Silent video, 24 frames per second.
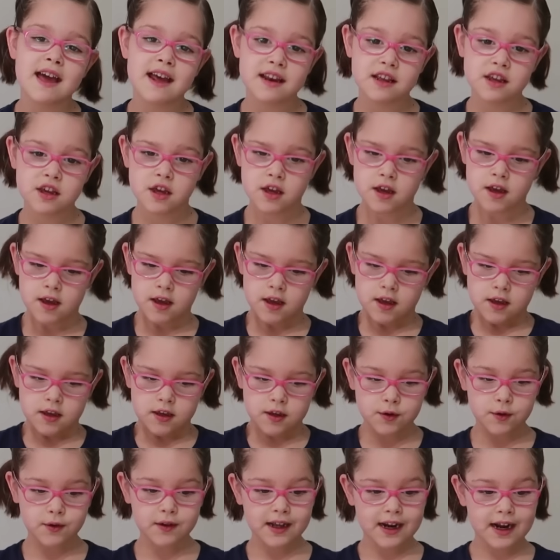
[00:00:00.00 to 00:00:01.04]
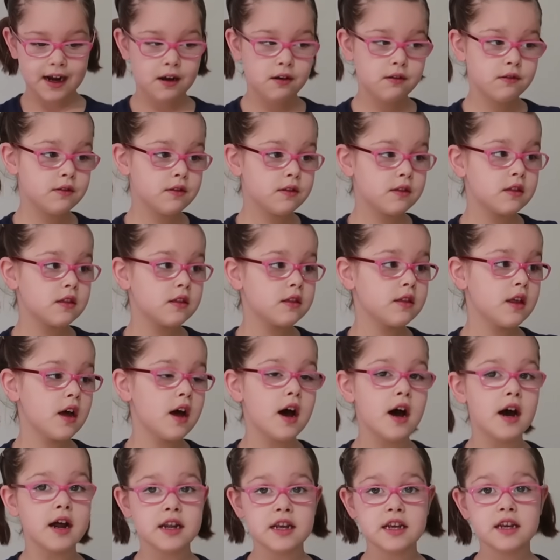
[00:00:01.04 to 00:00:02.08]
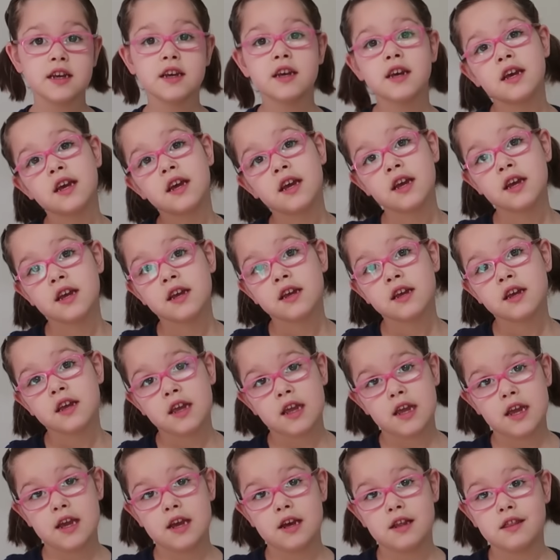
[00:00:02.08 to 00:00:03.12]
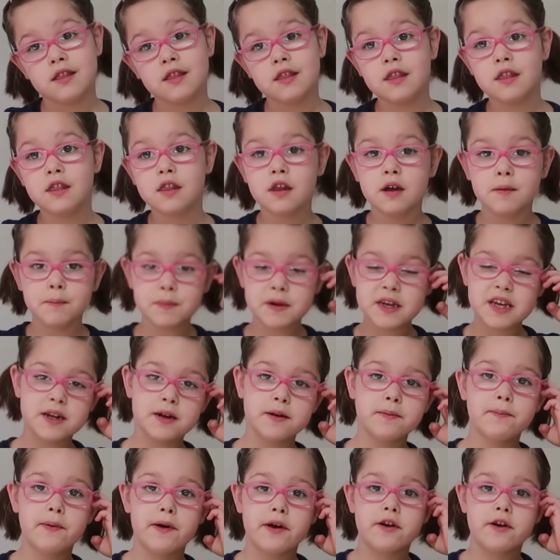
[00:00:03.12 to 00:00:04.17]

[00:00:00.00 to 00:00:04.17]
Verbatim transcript: then you get out the honey and the peanut